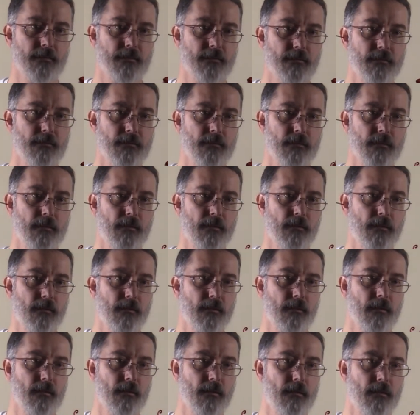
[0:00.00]

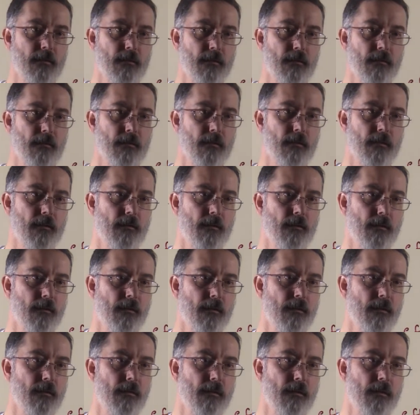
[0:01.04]

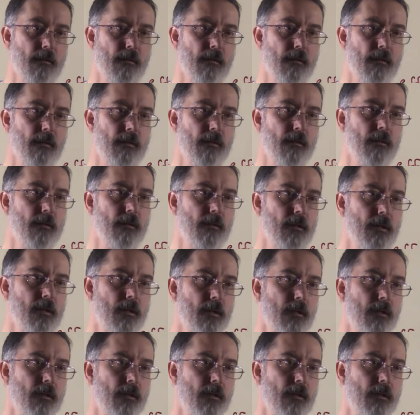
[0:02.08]
Nobody speaks.